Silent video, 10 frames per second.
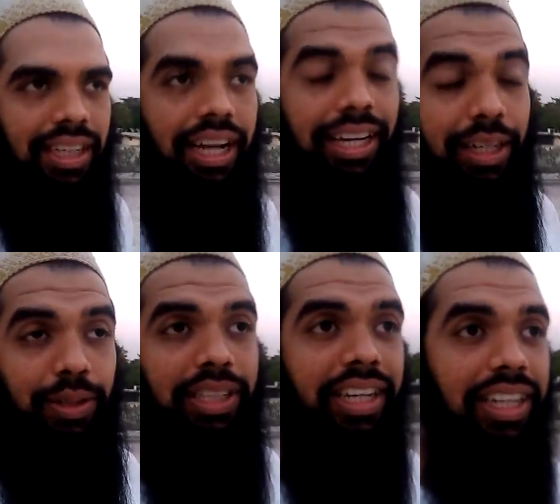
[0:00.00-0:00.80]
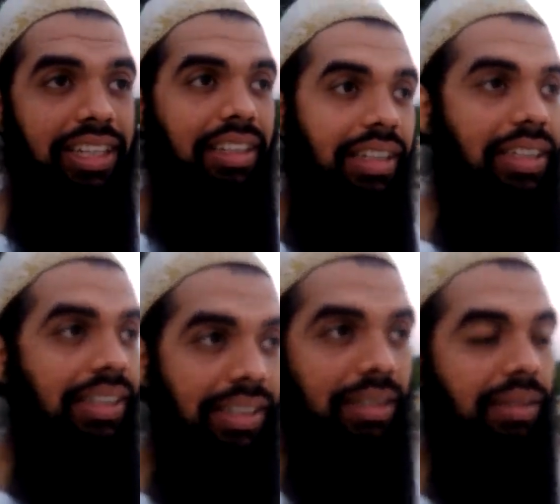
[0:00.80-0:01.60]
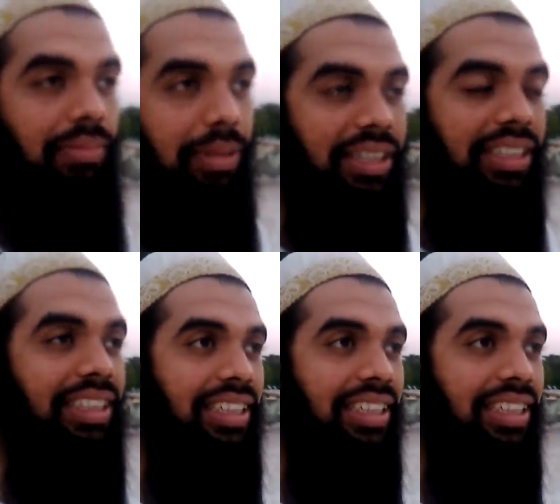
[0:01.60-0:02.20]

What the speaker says: I hate to say it, but